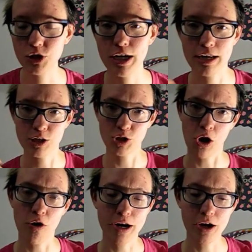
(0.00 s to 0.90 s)
She had a
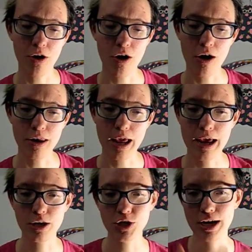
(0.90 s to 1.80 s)
sari on,
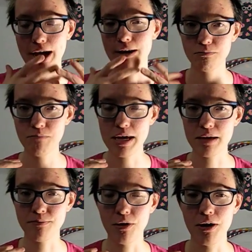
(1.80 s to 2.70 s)
and she had
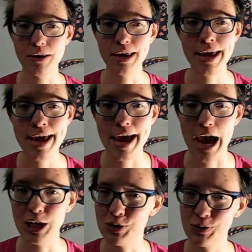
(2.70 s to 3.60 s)
makeup on,
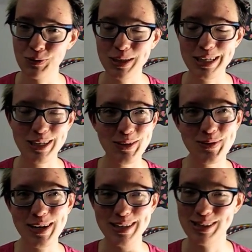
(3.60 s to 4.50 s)
and she was really
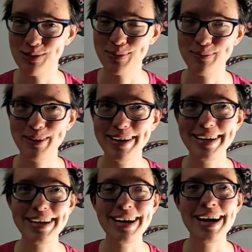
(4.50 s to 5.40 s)
cute and super pretty.